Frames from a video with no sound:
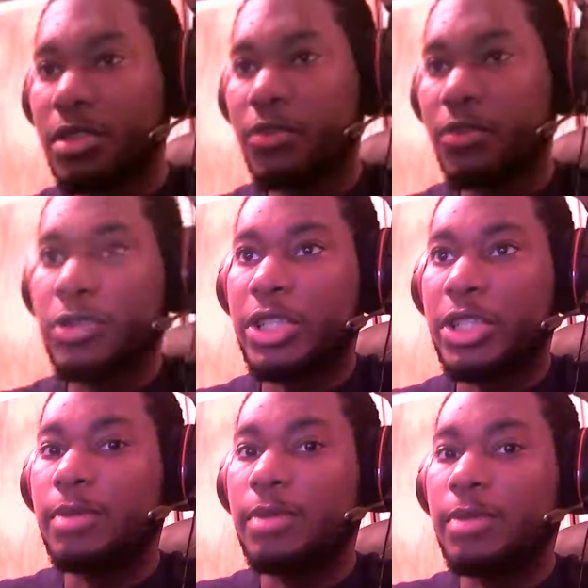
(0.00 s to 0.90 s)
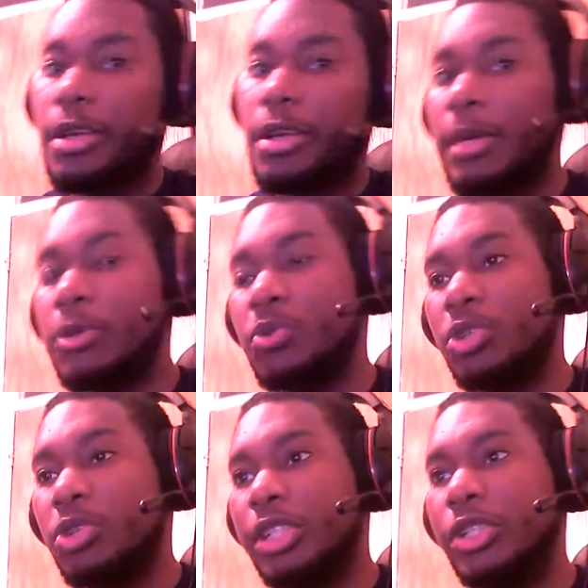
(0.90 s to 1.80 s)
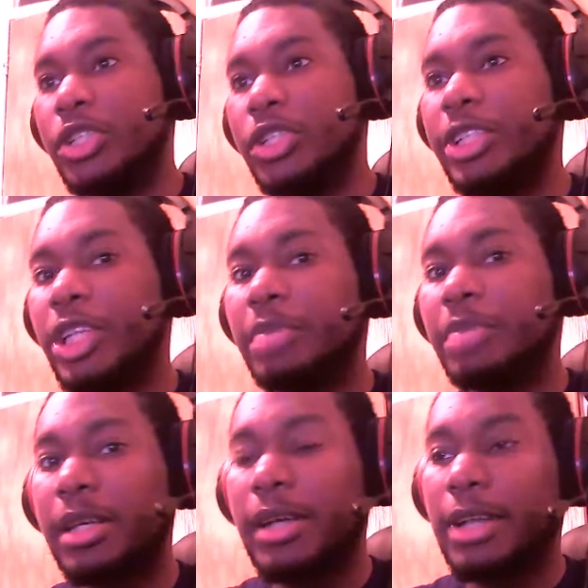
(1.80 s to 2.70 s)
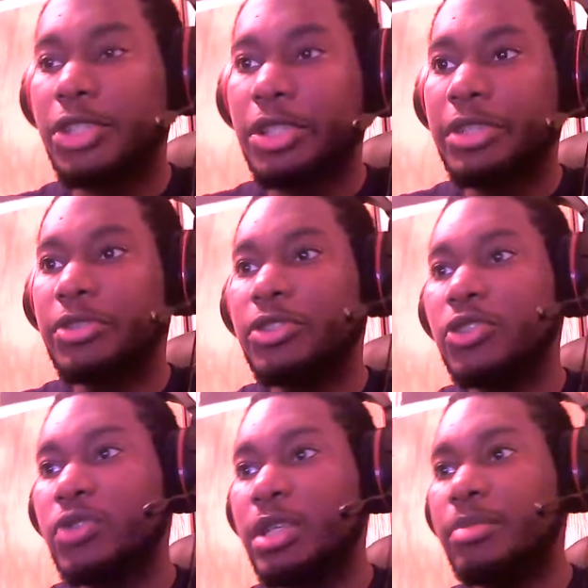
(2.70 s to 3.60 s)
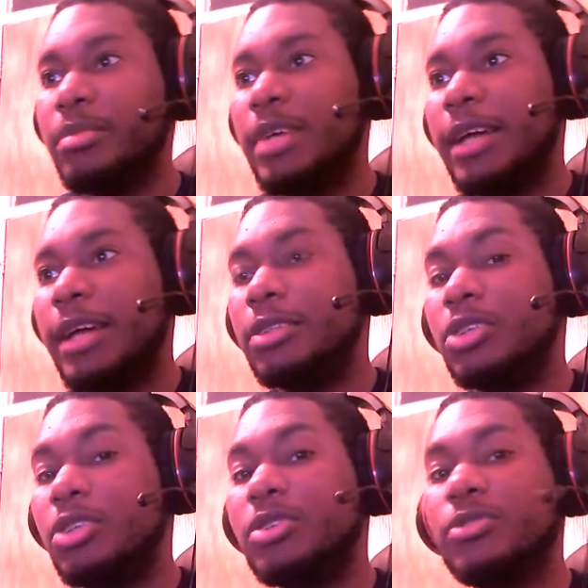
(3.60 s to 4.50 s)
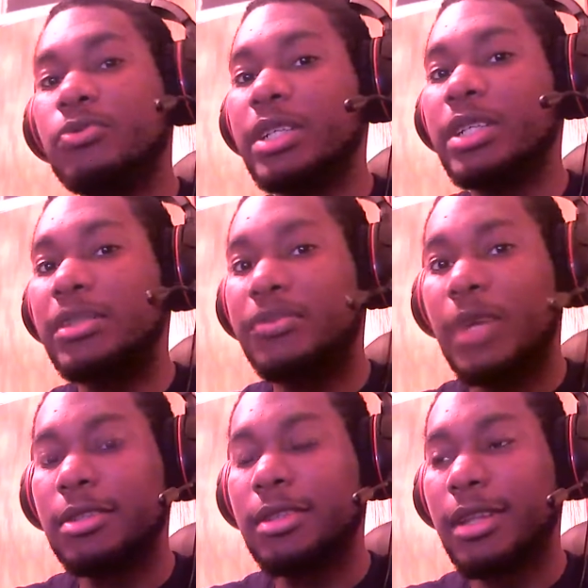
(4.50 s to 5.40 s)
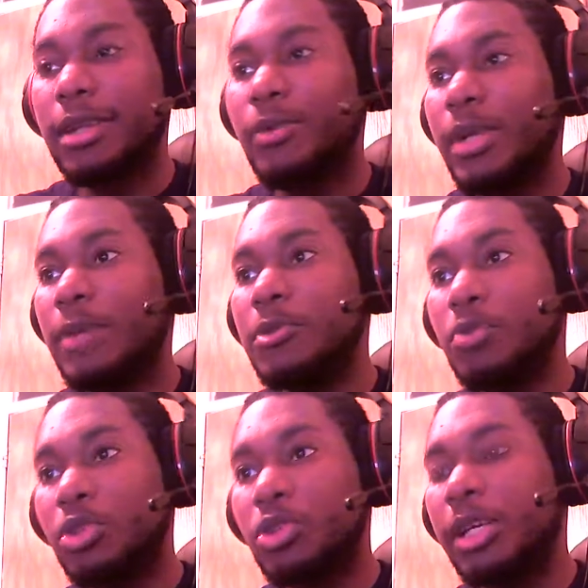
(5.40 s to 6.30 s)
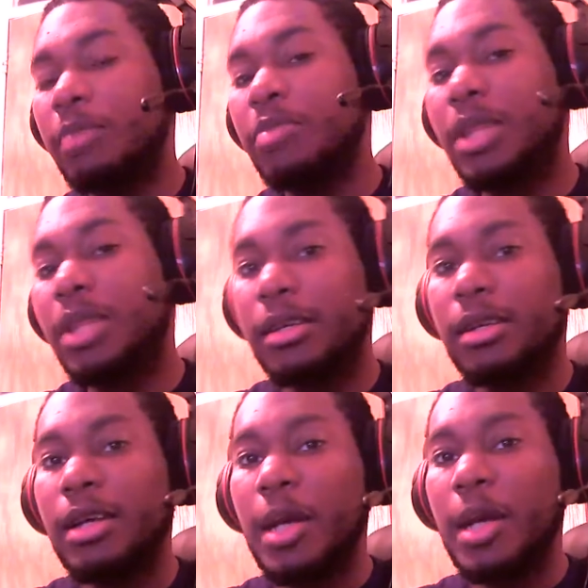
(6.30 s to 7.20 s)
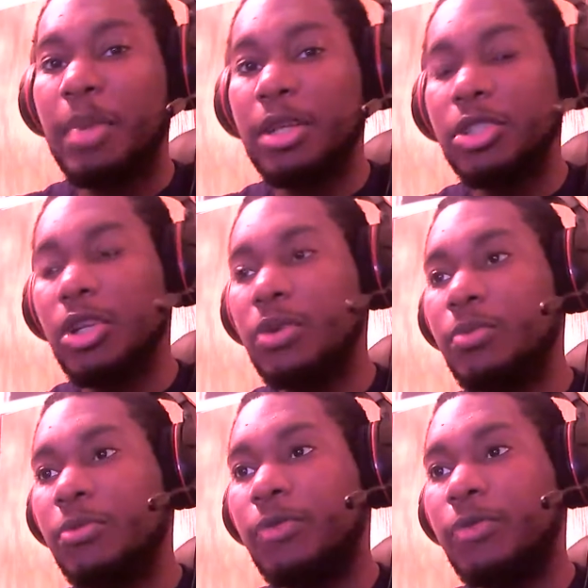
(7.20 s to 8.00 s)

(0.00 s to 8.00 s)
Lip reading: shame because I was watching JJ play it actually on the stream, and it looked really fun. Like when I was watching him play it, but for the